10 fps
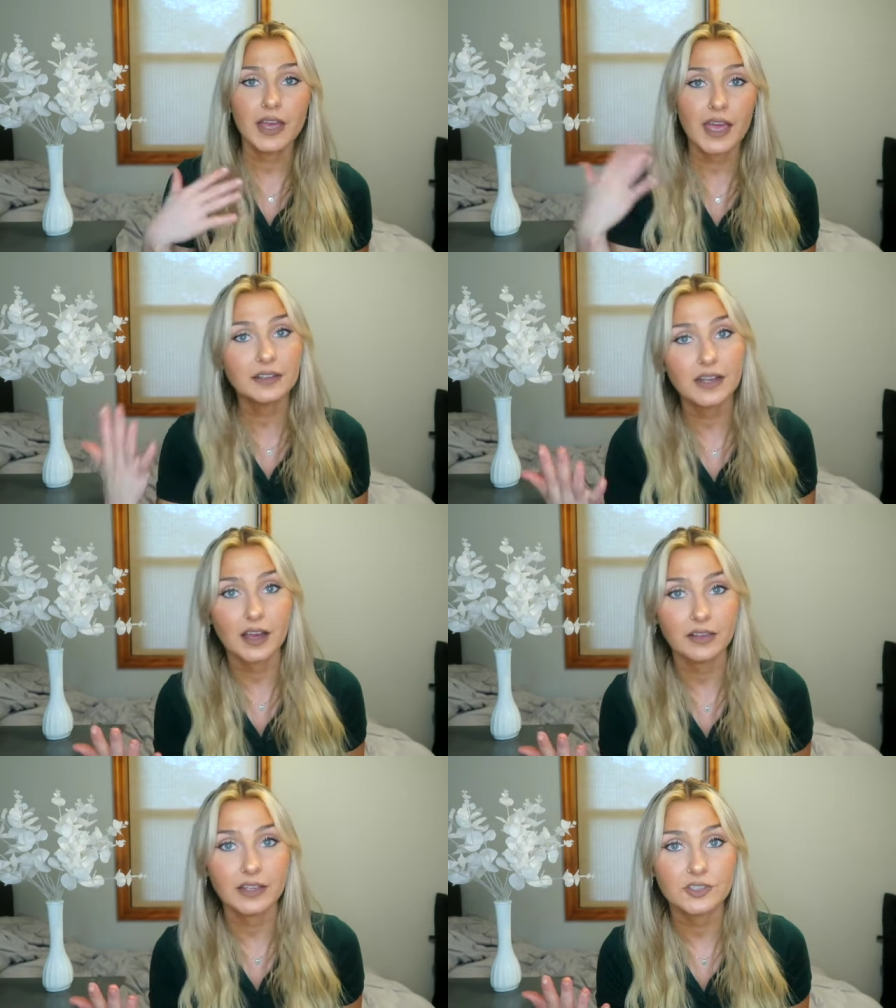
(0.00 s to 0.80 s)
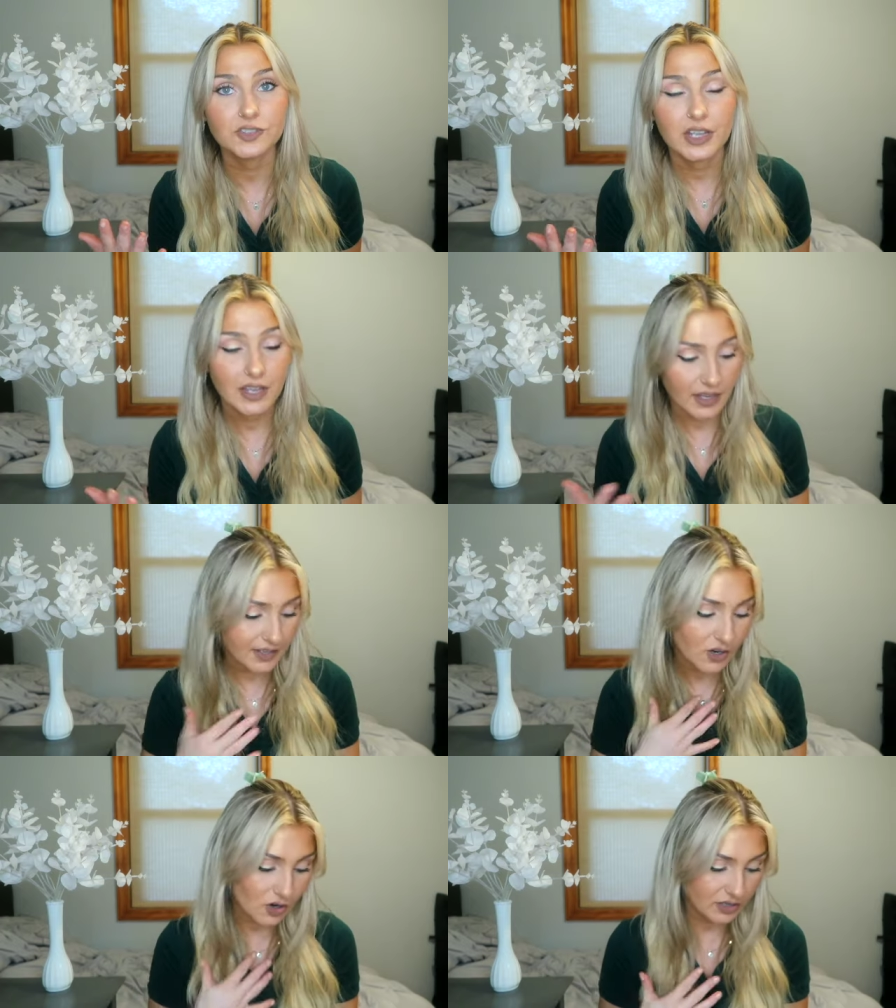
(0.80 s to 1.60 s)
head knowledge
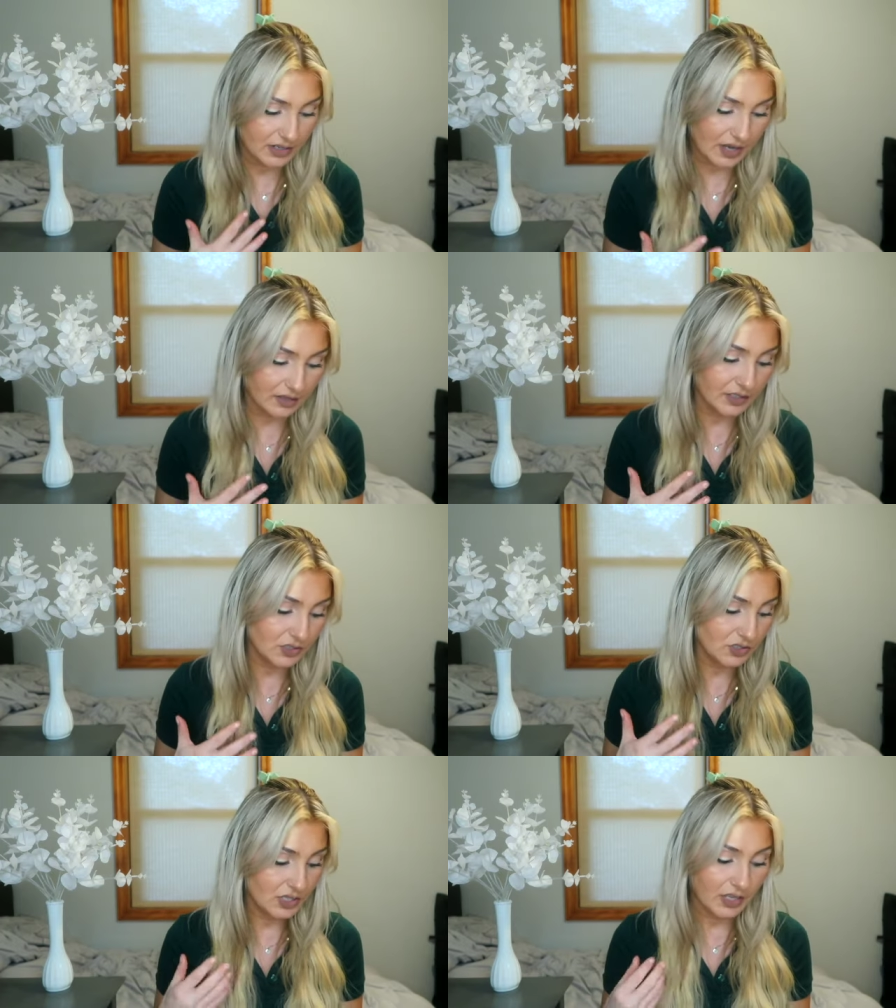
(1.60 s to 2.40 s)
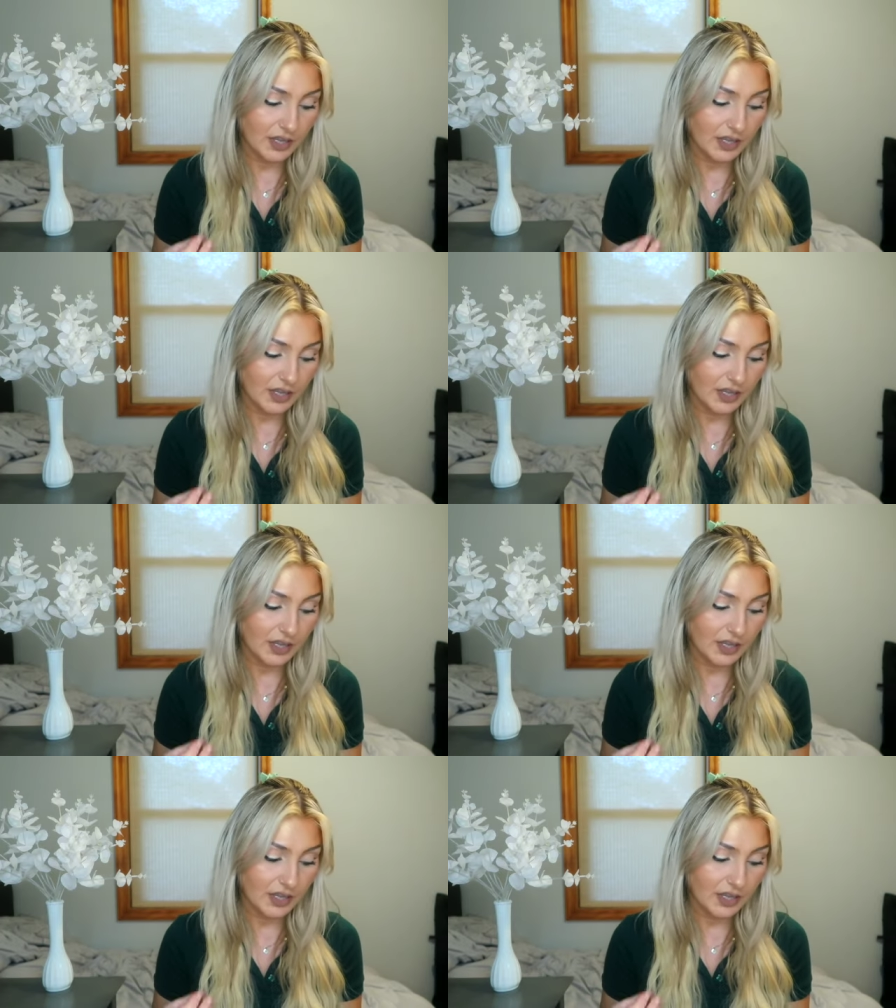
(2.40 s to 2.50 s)
and heart knowledge.